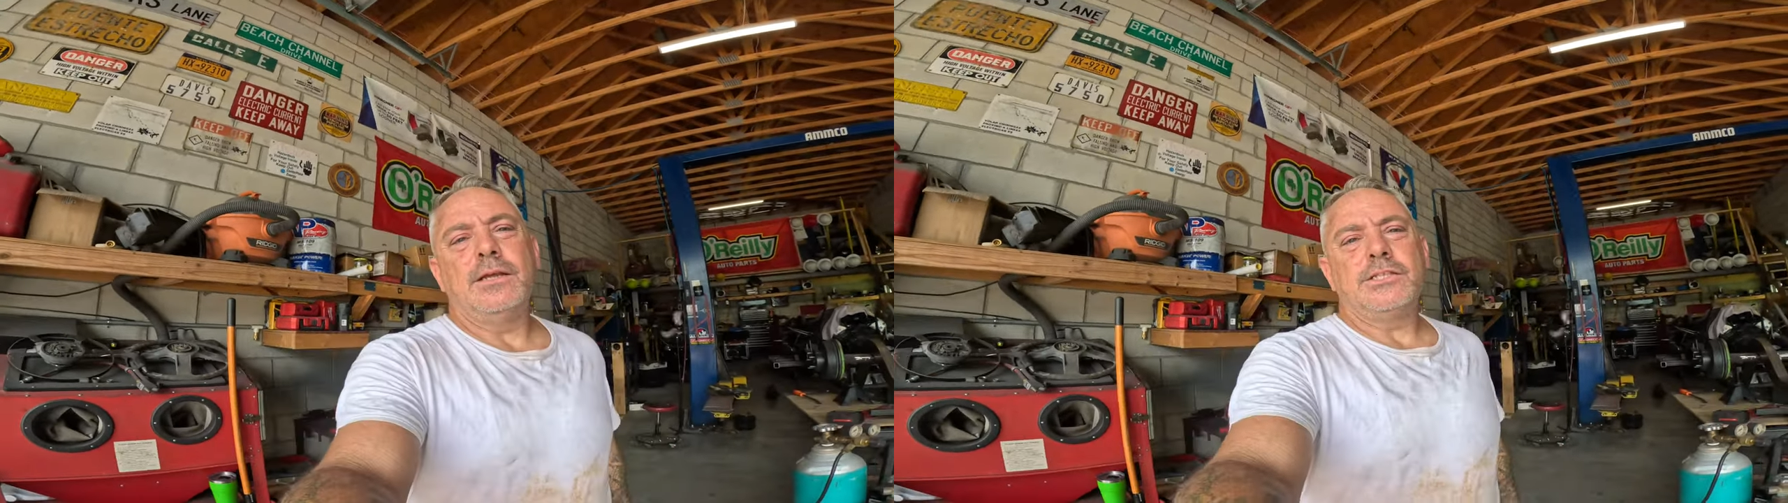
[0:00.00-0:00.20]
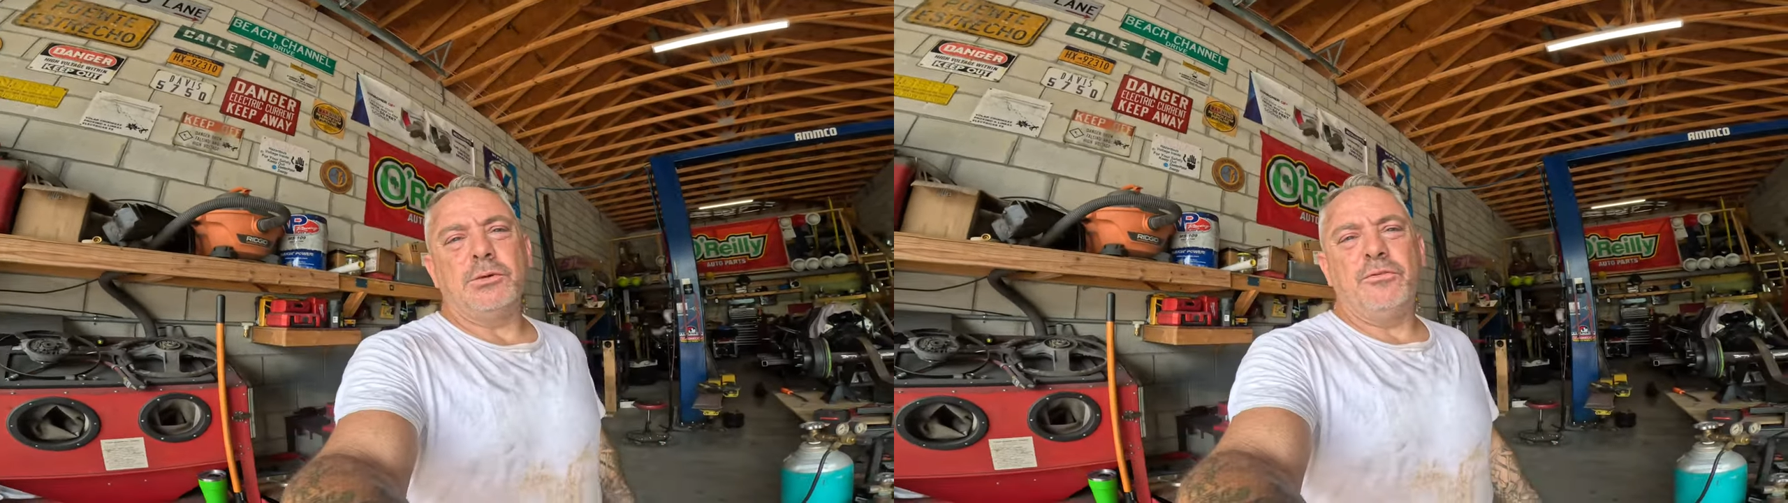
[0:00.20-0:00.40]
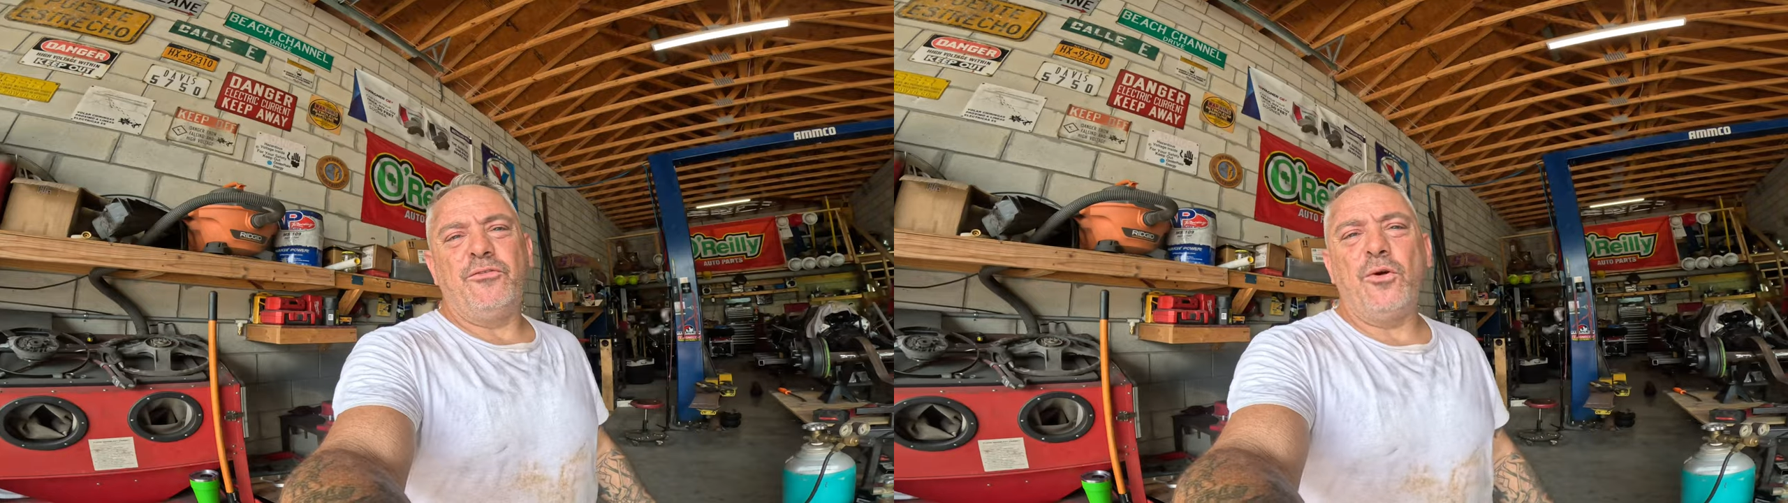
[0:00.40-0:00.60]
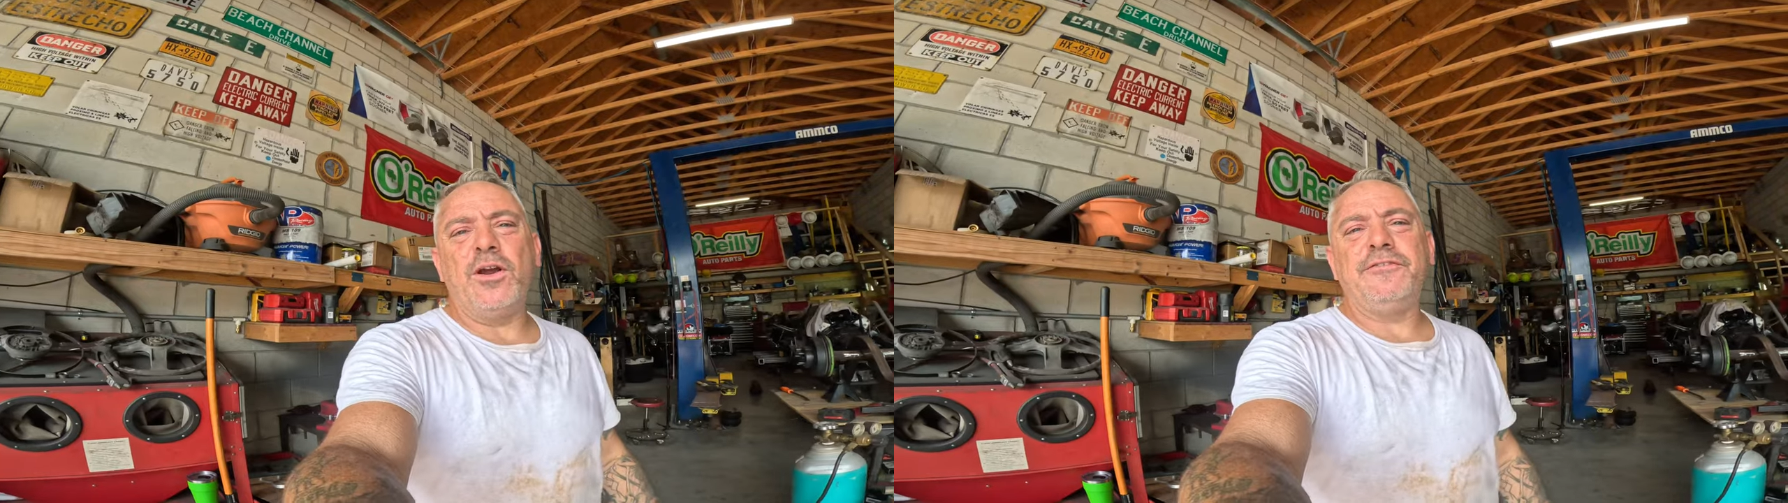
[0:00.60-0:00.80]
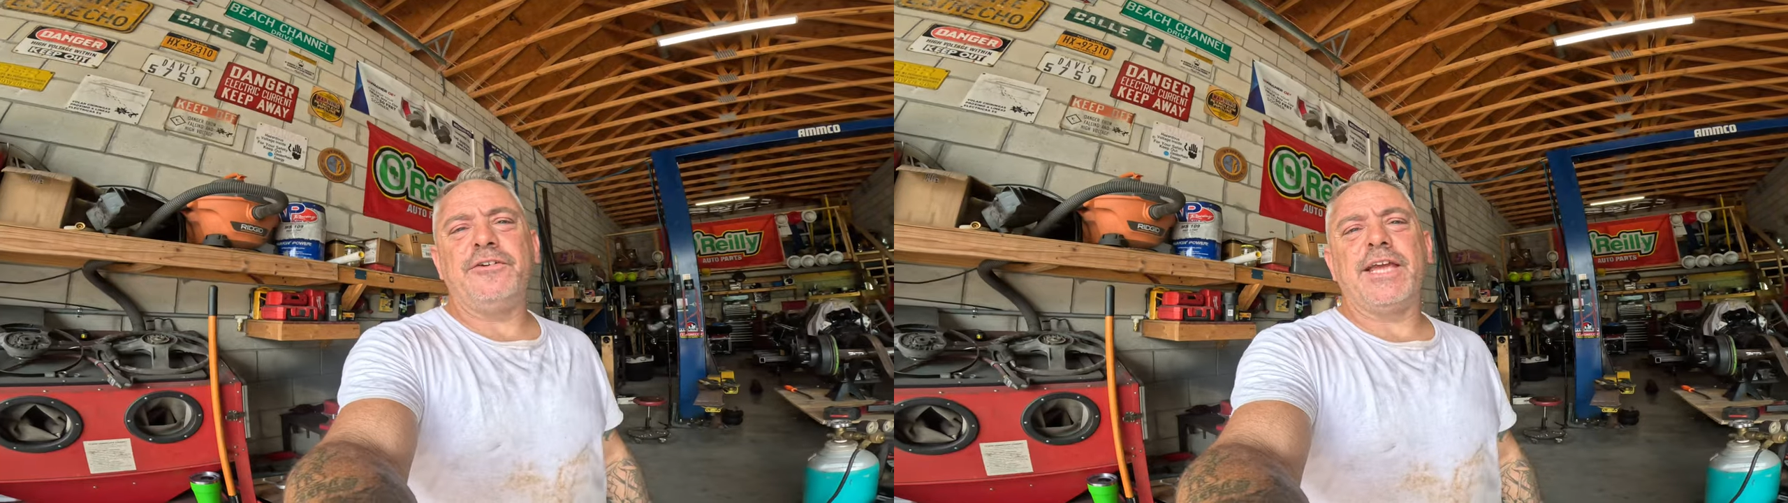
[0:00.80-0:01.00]
So before
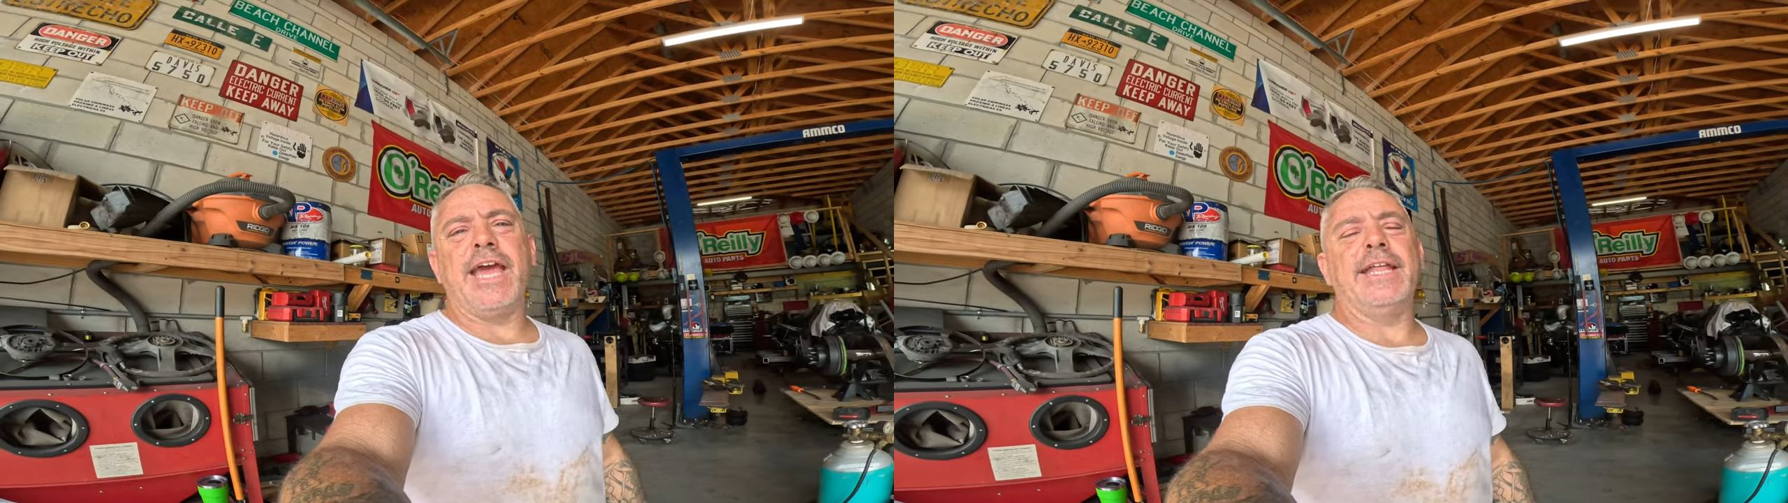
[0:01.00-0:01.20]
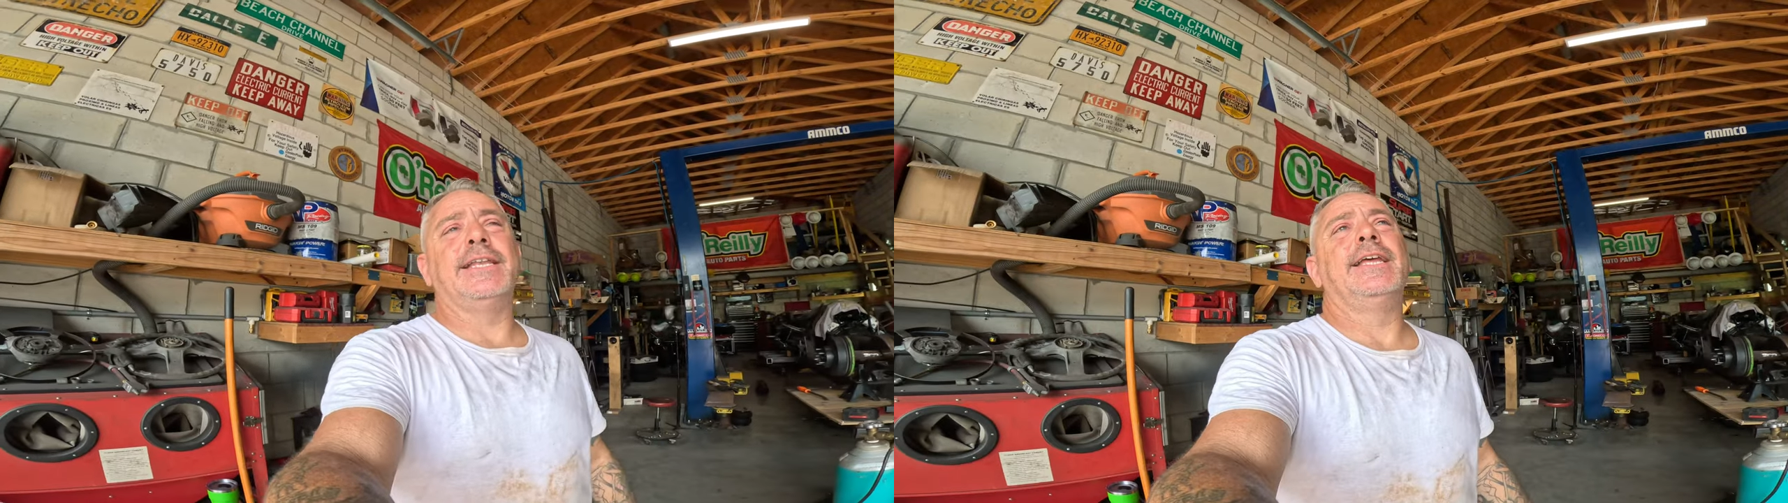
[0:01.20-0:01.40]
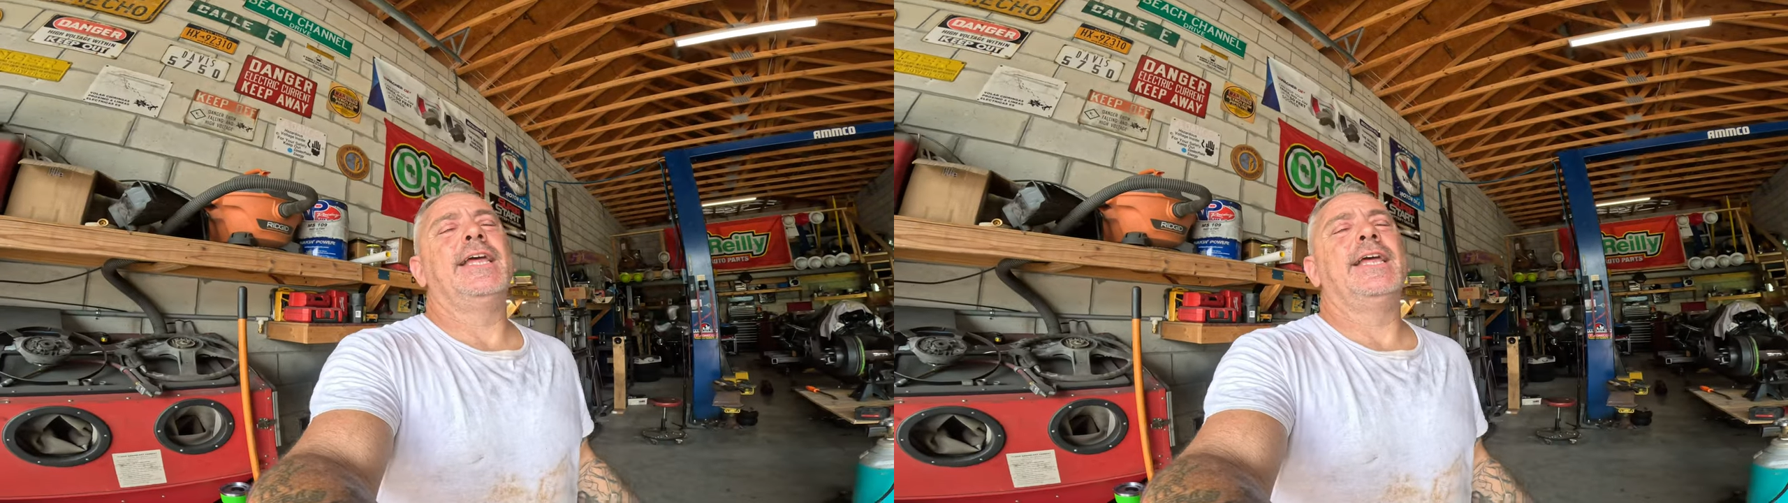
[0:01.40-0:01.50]
I forget,